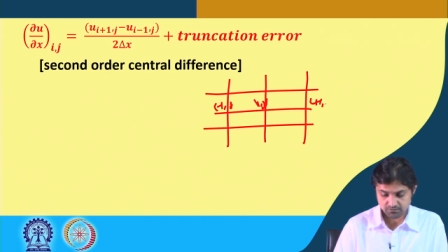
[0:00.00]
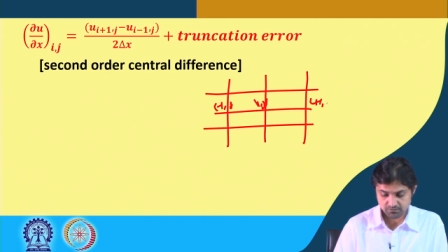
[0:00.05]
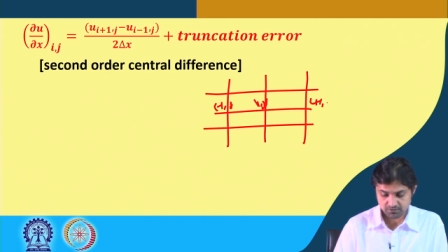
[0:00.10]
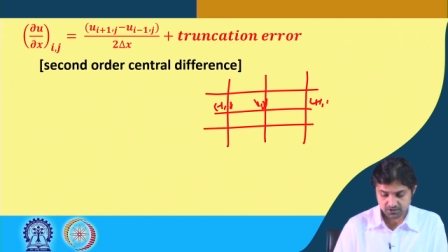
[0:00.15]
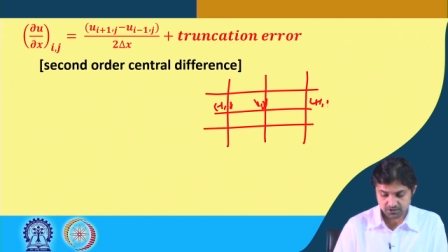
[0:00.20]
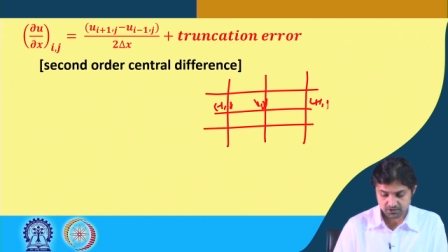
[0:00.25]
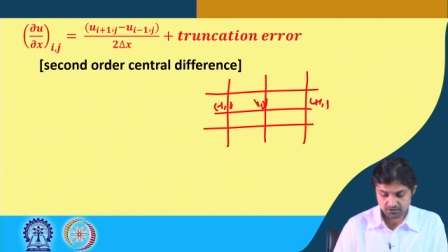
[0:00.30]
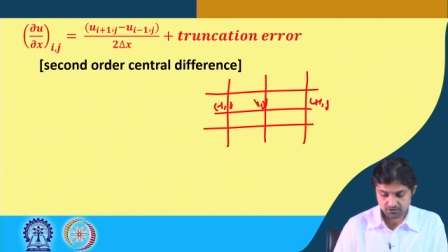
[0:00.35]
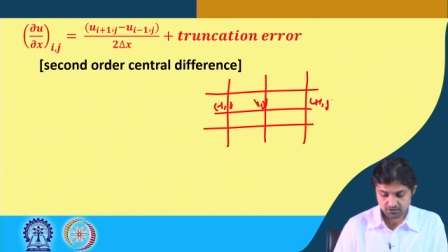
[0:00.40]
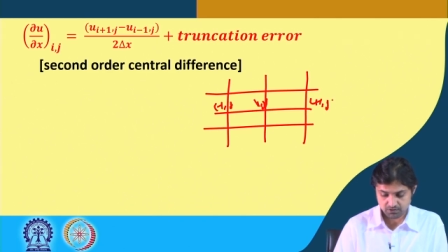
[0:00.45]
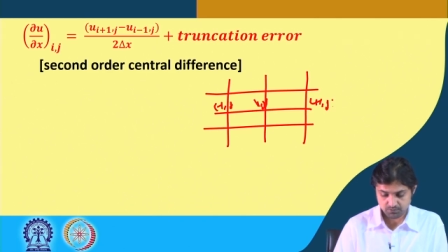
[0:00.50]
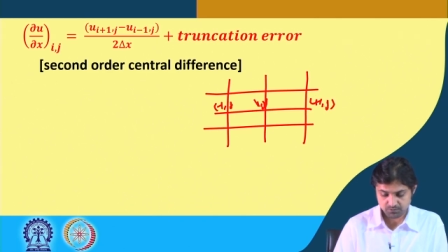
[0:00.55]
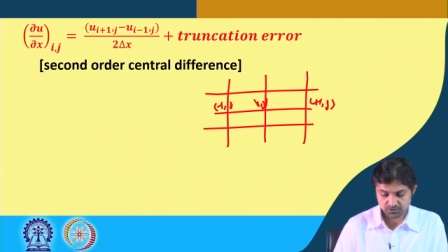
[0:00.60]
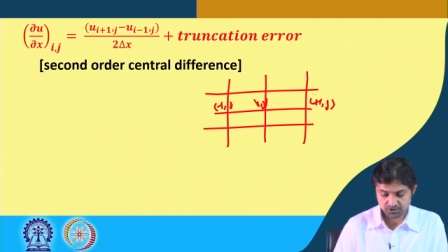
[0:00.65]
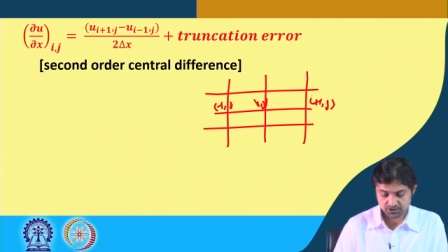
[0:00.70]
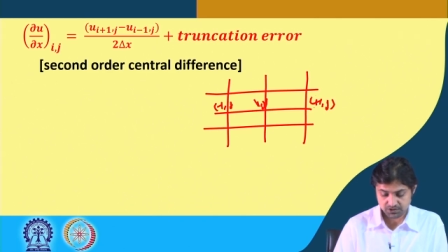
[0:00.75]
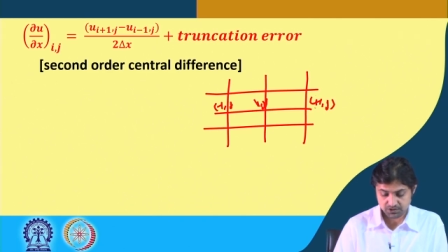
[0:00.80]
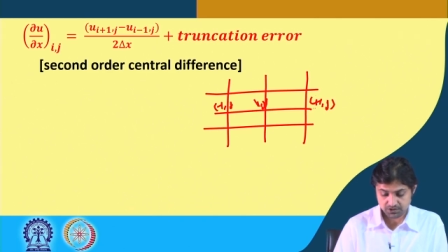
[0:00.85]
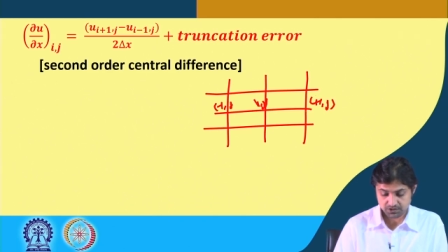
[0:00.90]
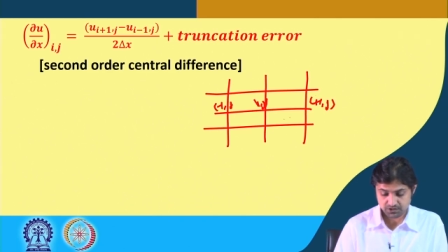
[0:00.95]
1 comma
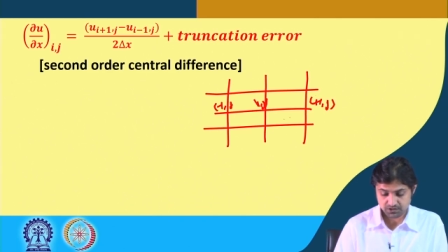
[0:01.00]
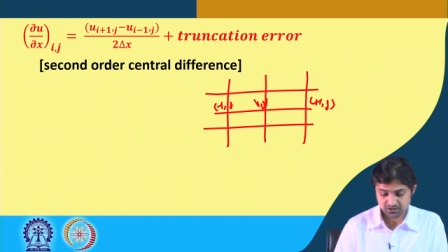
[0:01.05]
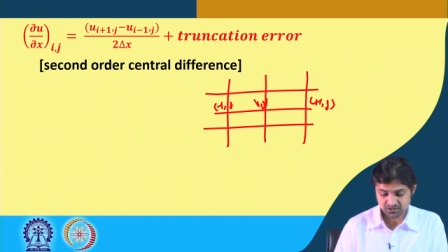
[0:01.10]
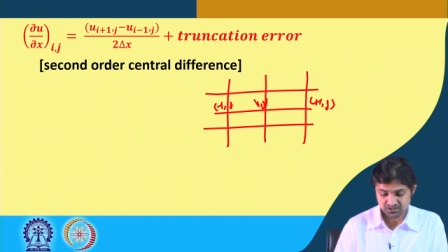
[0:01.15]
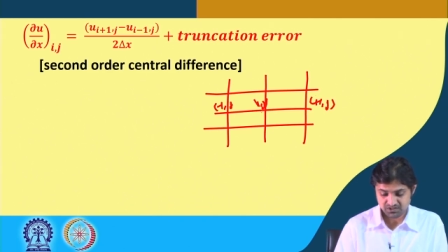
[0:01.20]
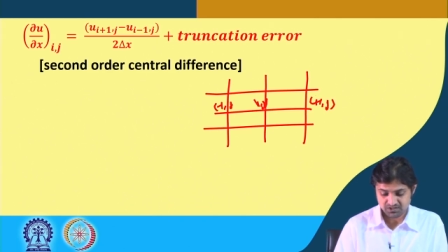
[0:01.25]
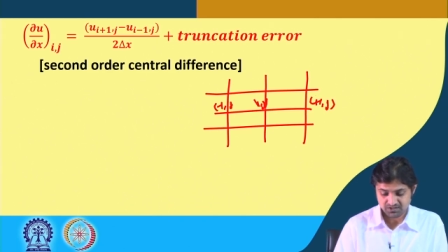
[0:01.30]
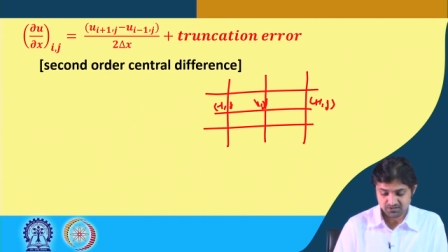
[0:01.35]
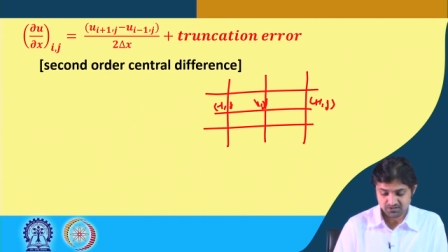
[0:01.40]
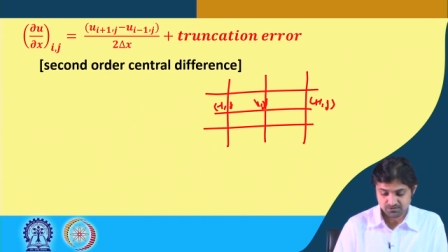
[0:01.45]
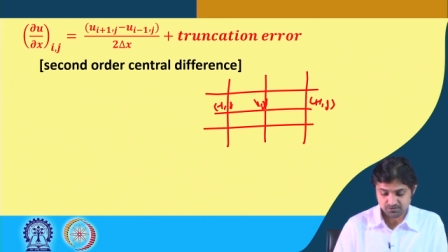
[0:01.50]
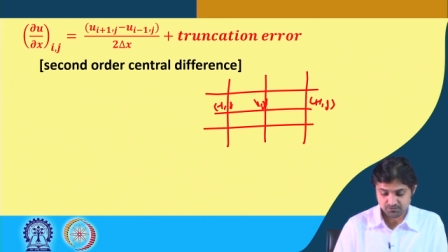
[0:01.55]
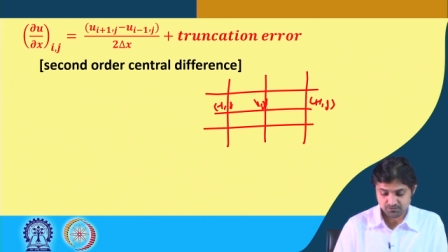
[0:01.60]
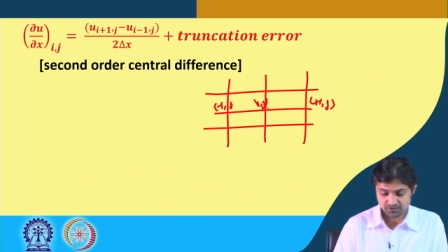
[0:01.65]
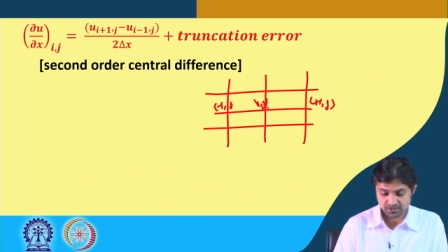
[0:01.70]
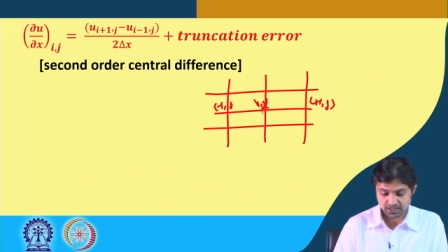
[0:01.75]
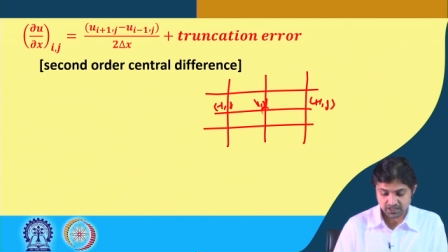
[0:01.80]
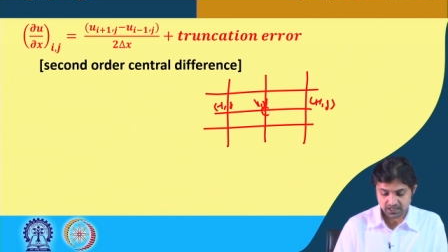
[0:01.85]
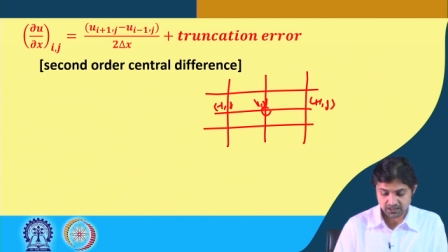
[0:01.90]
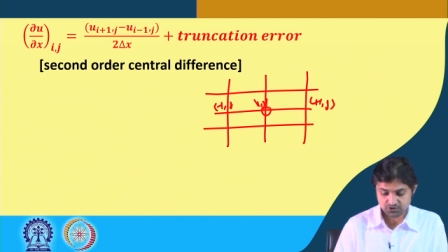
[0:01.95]
j so
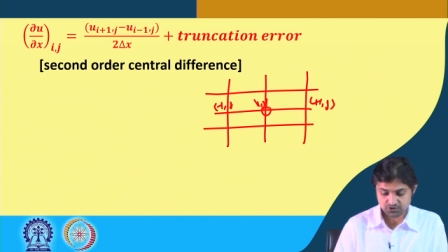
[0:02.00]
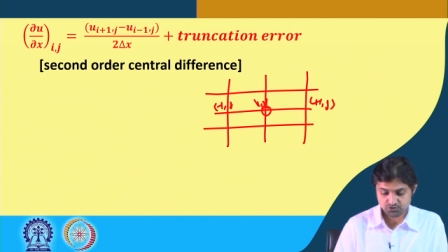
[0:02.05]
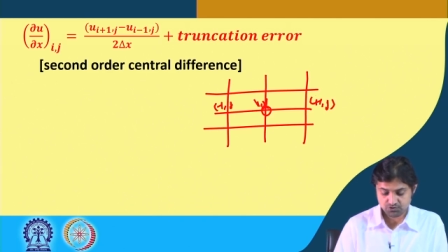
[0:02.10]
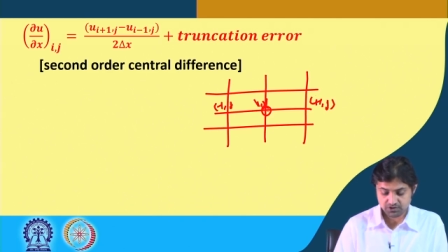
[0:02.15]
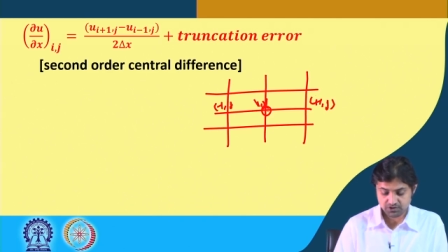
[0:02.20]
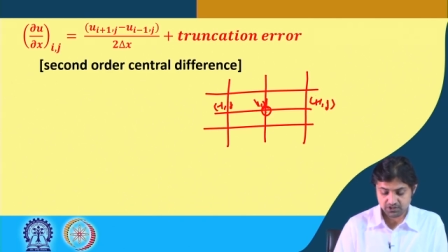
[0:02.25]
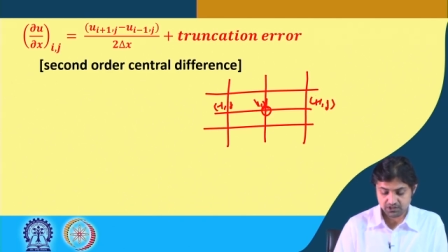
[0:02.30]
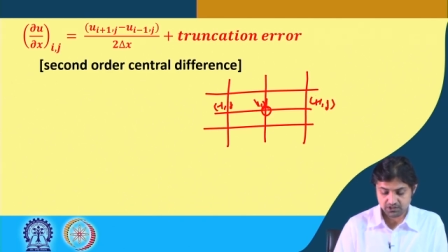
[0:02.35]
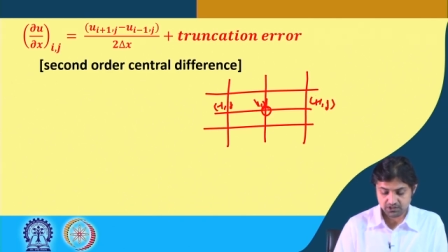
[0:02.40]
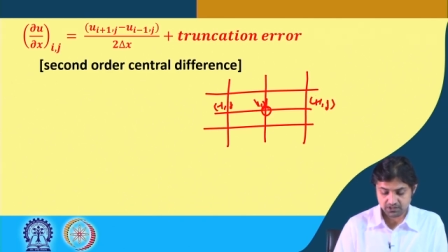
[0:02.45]
we are actually